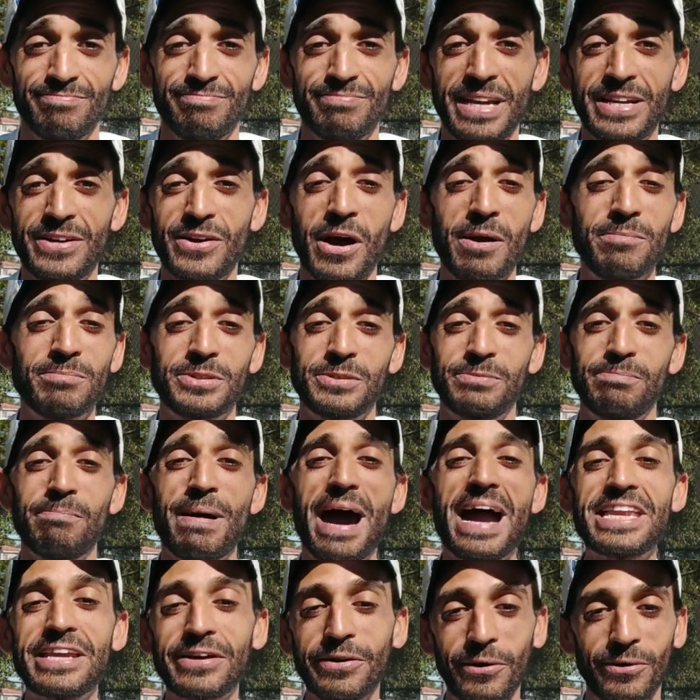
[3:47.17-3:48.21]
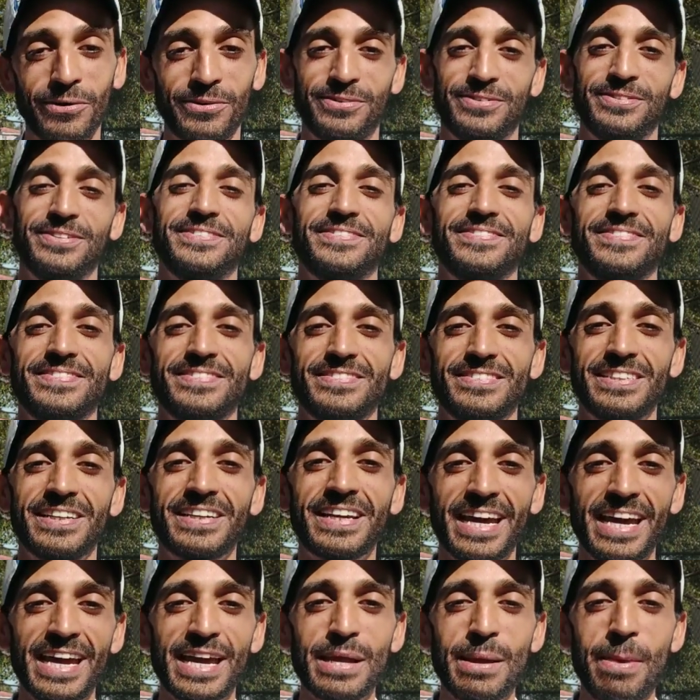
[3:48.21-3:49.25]
becomes magical,
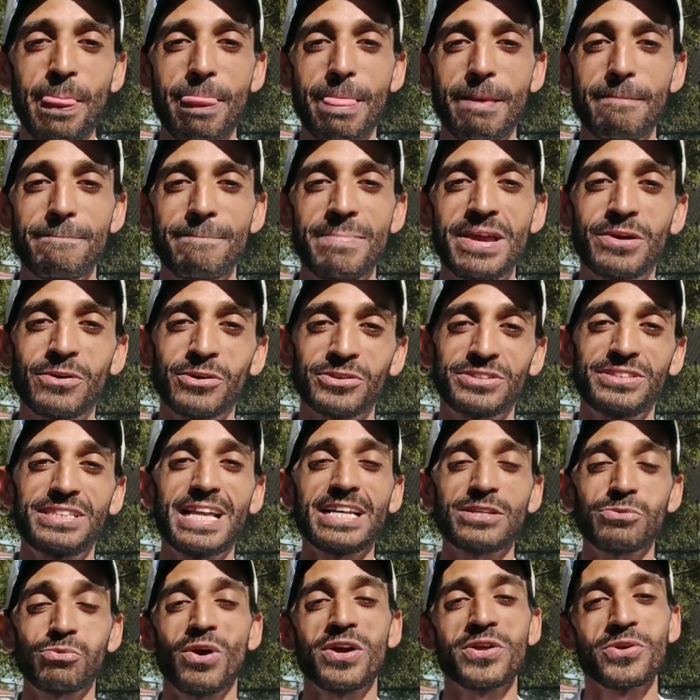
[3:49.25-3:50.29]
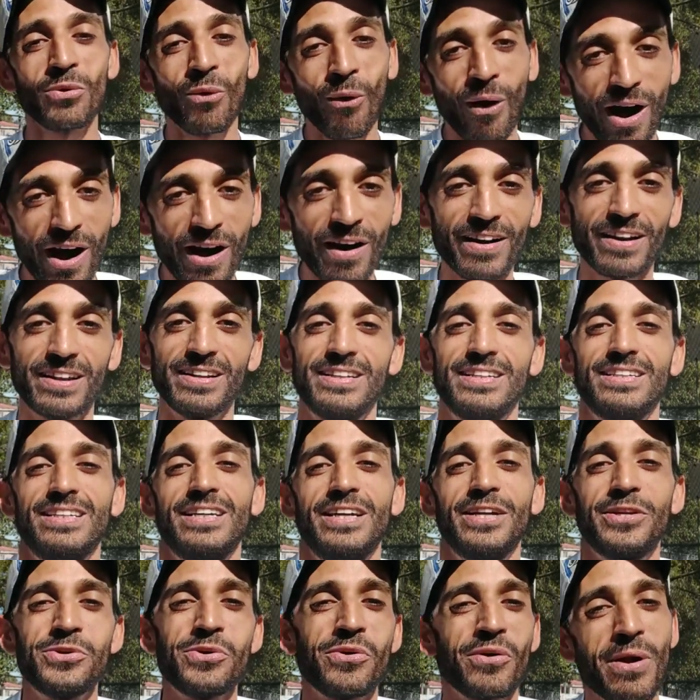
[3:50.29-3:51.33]
okay? Because that's what you are.
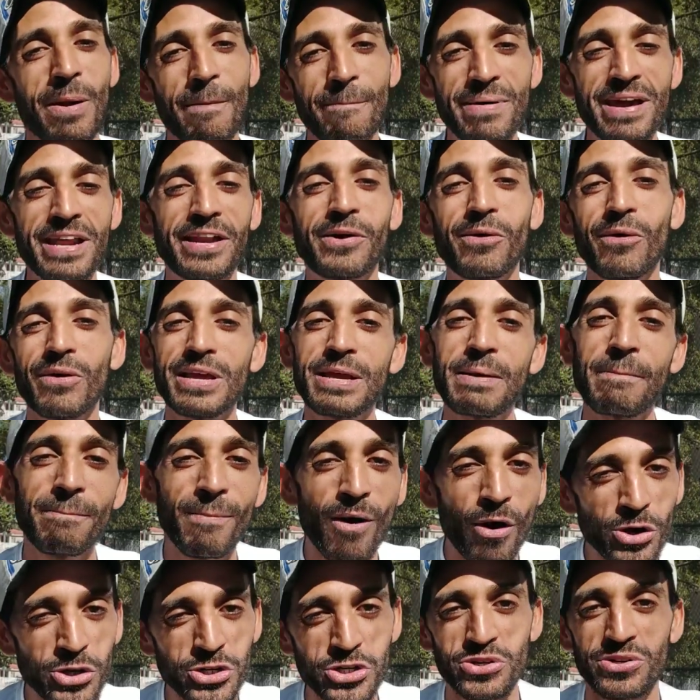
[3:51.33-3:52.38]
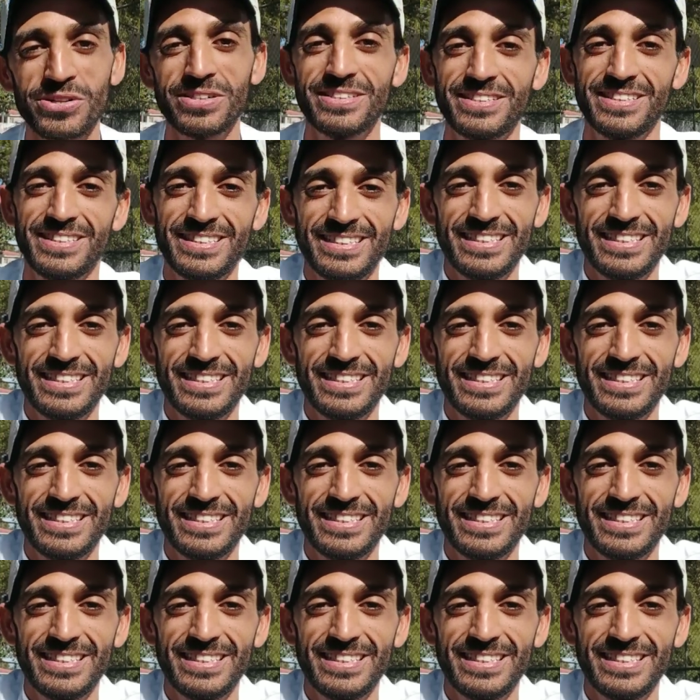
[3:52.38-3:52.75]
You're a miracle in motion.